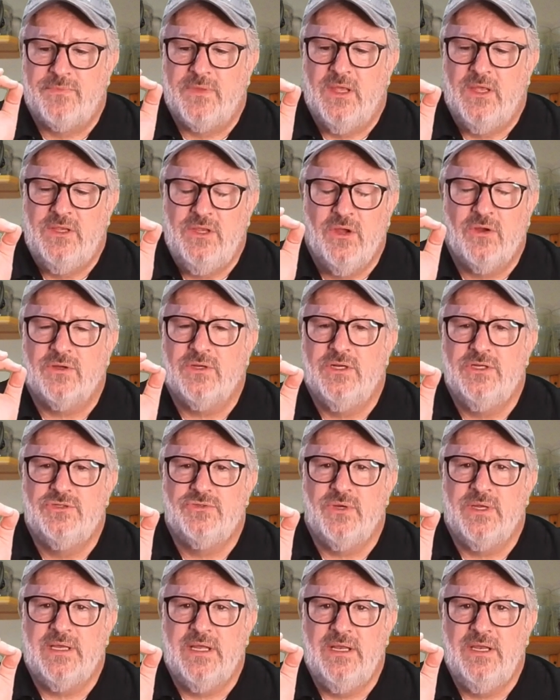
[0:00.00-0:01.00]
You're going to
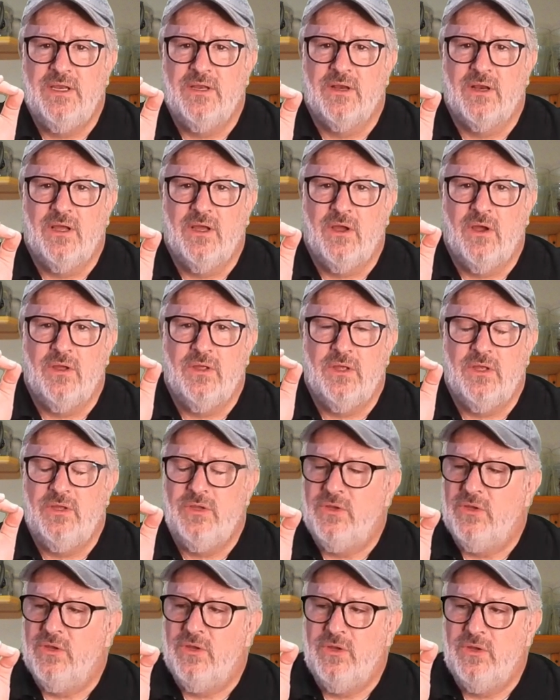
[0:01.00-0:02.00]
drink it and you're
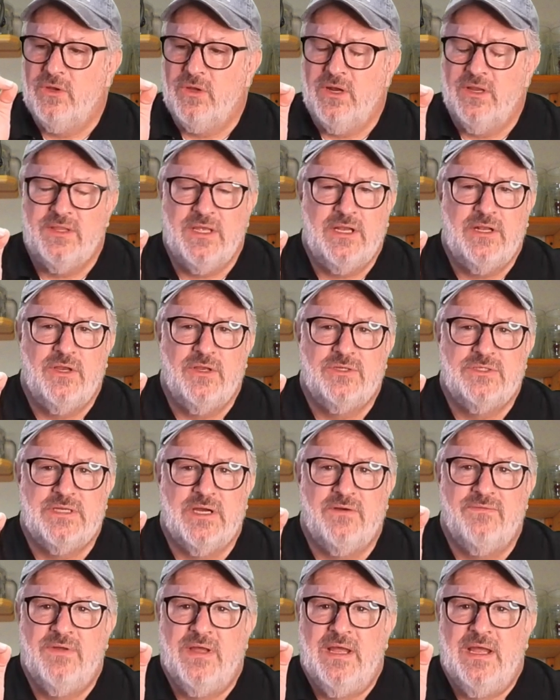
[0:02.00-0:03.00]
going to think to
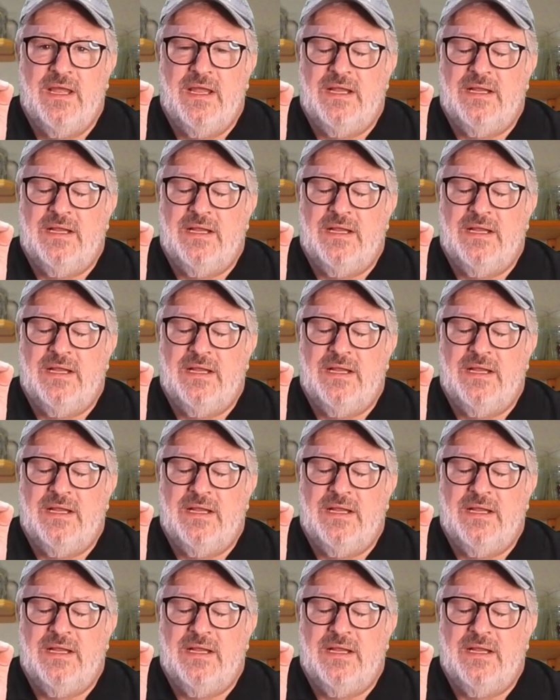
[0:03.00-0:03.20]
yourself,